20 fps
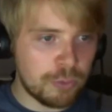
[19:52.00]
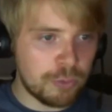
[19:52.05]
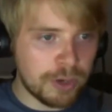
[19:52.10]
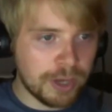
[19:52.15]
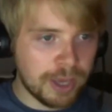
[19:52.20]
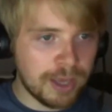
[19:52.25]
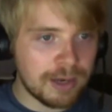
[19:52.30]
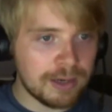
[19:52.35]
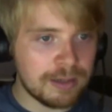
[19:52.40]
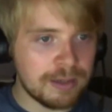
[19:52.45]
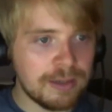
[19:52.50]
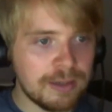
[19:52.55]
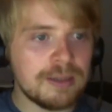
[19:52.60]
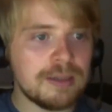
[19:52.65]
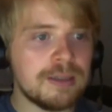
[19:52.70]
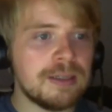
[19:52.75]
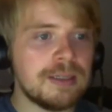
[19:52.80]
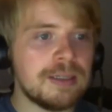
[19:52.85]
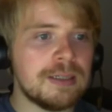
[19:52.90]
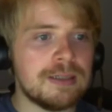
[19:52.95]
again
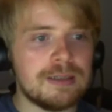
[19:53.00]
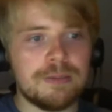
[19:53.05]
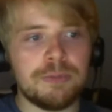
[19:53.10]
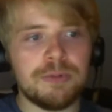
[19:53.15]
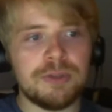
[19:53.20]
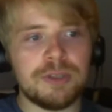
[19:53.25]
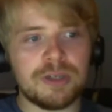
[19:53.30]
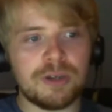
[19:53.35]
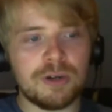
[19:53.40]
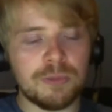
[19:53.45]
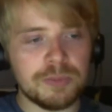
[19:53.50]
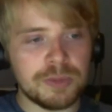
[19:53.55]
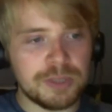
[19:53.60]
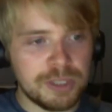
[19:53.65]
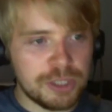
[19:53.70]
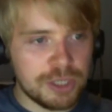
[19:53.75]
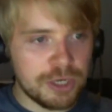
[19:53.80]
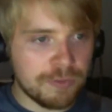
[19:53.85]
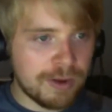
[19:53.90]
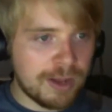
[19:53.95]
with the
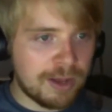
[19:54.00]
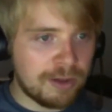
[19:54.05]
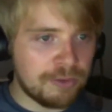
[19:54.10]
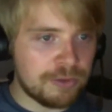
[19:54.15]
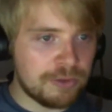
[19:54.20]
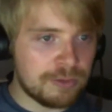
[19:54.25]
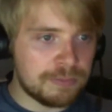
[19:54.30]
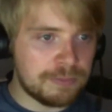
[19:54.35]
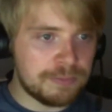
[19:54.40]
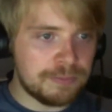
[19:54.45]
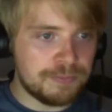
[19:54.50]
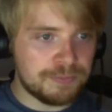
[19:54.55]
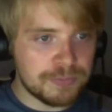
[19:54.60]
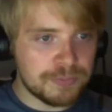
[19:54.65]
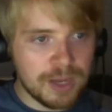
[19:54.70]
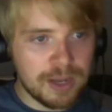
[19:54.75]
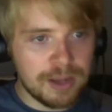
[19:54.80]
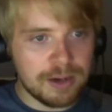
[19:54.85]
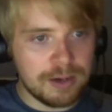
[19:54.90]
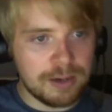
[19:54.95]
competition around them
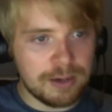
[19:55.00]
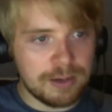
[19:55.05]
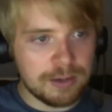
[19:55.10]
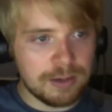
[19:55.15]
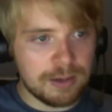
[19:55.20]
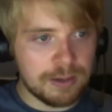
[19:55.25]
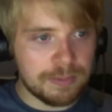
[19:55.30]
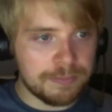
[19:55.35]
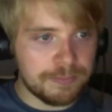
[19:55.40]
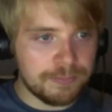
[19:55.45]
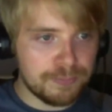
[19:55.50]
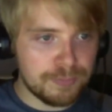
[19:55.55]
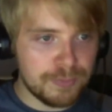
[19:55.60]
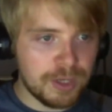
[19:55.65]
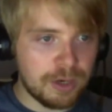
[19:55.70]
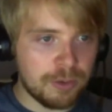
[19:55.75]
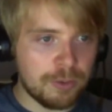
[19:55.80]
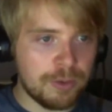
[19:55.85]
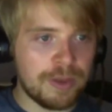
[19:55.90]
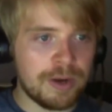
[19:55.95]
and um,
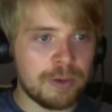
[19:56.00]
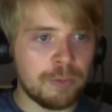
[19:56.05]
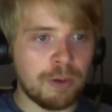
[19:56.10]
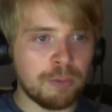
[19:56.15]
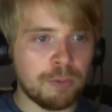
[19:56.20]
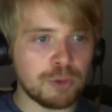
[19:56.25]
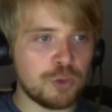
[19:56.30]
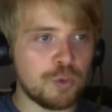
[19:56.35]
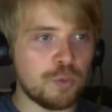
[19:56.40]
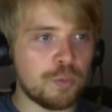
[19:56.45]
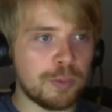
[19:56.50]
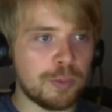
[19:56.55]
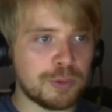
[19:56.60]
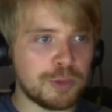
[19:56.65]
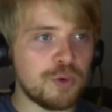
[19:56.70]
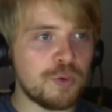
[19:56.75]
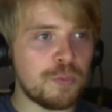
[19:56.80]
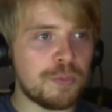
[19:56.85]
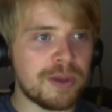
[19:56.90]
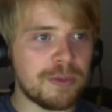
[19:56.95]
you know, and then I was sort we were
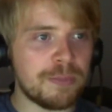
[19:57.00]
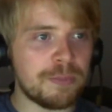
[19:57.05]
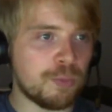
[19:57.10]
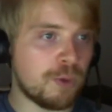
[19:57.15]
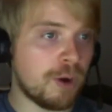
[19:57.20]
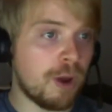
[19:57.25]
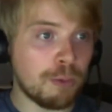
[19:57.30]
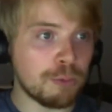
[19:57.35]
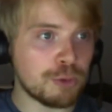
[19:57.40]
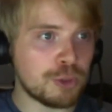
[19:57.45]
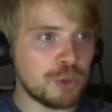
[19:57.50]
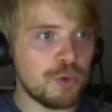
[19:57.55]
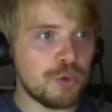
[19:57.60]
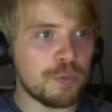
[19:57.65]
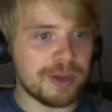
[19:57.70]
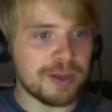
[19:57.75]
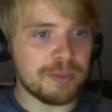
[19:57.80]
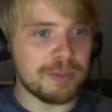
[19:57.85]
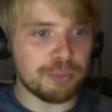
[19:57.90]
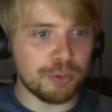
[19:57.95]
sort of being well, I was sort
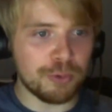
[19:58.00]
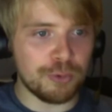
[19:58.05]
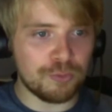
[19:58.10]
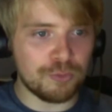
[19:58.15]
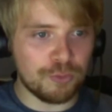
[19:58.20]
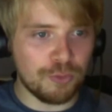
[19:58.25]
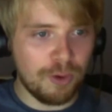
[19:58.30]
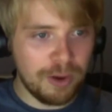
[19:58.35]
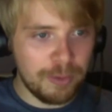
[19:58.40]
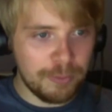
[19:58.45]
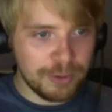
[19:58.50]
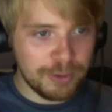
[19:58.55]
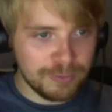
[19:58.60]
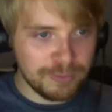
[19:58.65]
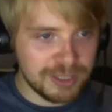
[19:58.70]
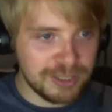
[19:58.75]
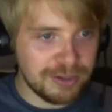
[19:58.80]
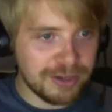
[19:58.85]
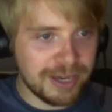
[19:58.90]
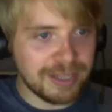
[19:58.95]
of being proved right when
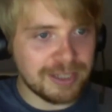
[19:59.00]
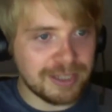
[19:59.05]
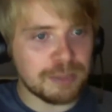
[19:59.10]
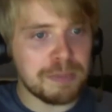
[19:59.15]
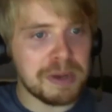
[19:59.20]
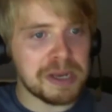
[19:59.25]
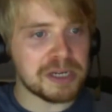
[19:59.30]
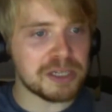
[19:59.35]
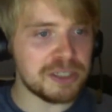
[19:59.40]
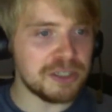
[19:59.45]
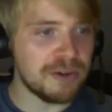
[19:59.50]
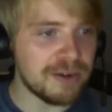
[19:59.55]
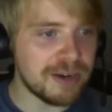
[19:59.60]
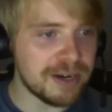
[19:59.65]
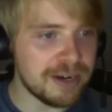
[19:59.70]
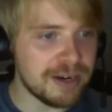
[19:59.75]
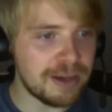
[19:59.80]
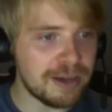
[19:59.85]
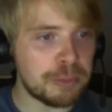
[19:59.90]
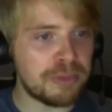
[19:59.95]
obviously you're getting smashed
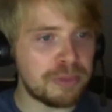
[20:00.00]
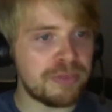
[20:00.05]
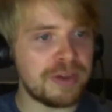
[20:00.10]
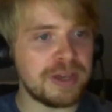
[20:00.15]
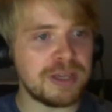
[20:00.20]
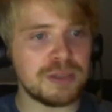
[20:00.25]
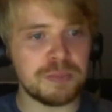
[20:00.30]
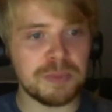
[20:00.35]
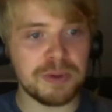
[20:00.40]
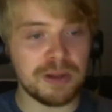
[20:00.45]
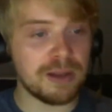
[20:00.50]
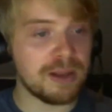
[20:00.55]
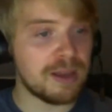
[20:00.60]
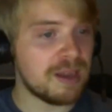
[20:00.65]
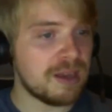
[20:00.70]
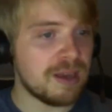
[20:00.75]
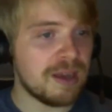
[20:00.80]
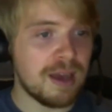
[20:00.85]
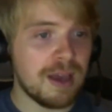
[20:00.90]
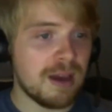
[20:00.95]
nine nil and things, but
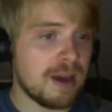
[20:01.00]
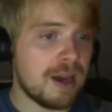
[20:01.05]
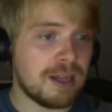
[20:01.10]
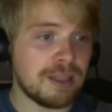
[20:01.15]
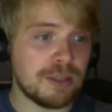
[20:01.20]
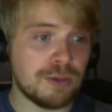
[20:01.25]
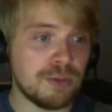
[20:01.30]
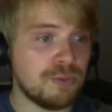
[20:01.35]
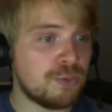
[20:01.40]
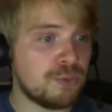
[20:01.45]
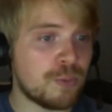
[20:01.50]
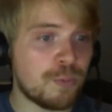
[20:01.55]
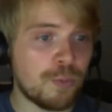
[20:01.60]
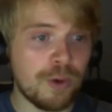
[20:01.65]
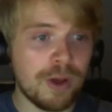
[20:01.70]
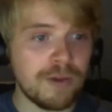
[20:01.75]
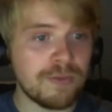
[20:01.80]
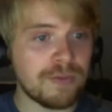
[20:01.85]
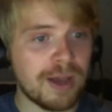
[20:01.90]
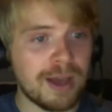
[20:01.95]
hats off to them.
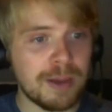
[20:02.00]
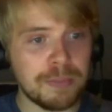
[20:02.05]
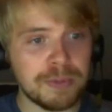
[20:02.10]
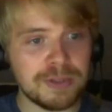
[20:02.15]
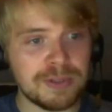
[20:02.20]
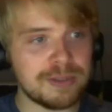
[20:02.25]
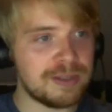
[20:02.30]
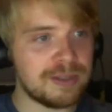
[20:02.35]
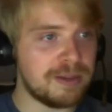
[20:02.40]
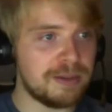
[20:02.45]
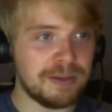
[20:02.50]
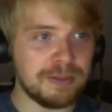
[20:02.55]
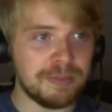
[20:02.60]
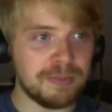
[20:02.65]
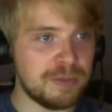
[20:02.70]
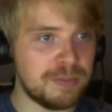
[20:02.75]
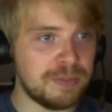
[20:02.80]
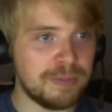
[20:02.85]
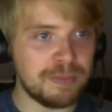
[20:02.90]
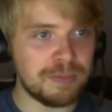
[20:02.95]
Whatever happened to the
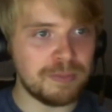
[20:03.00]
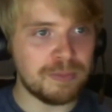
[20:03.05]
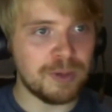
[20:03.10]
them, you